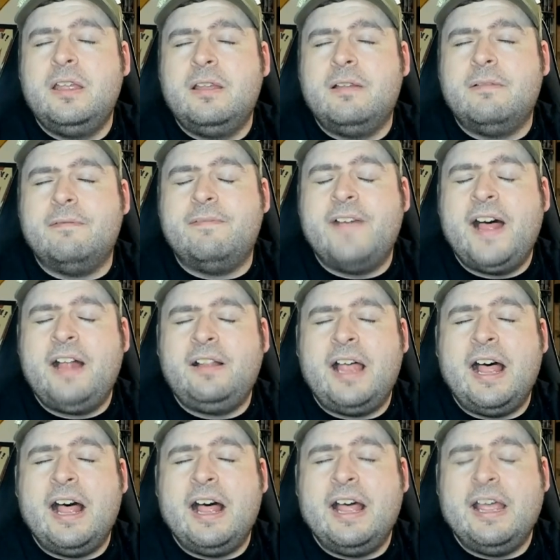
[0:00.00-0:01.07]

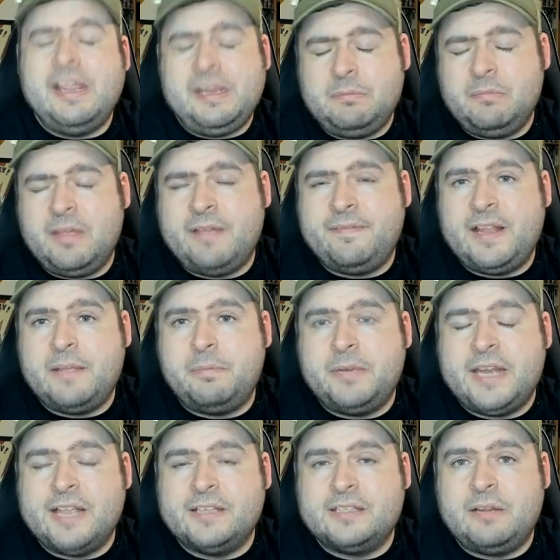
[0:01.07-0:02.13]
Valheim, I think I
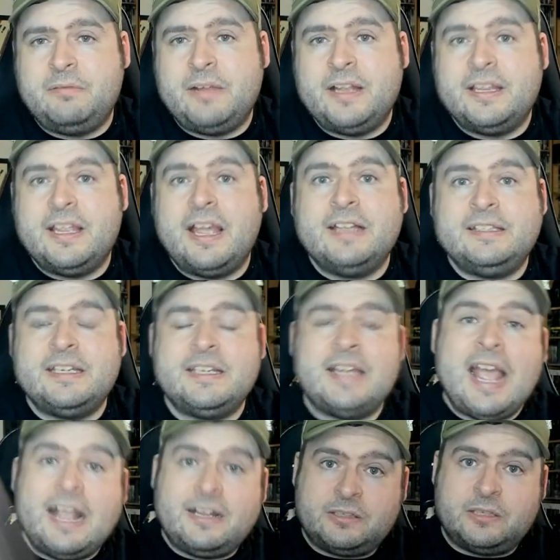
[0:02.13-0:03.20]
pronounced that right, that I did
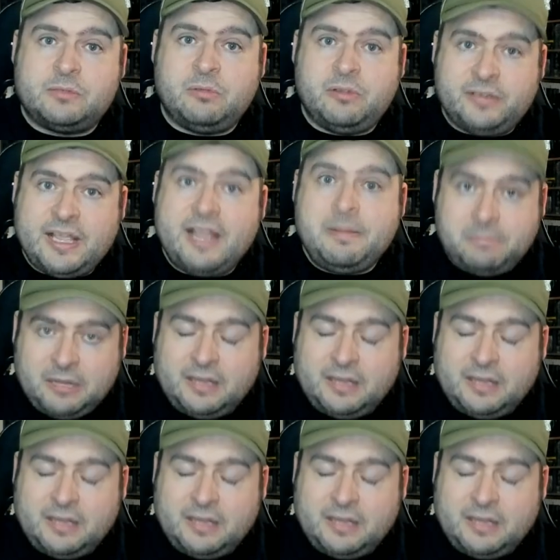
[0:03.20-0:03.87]
XS1 gameplay of